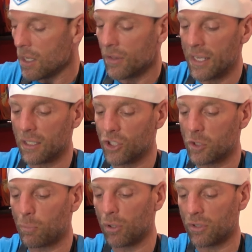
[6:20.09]
They can
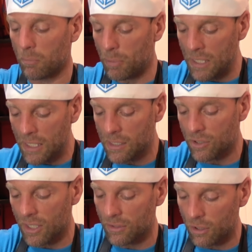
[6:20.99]
just put the
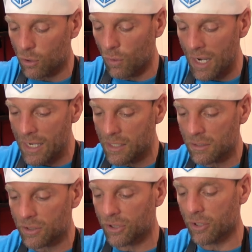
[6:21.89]
beans and the
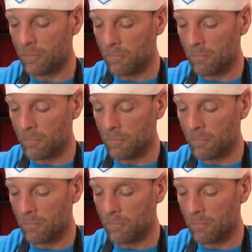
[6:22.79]
grains,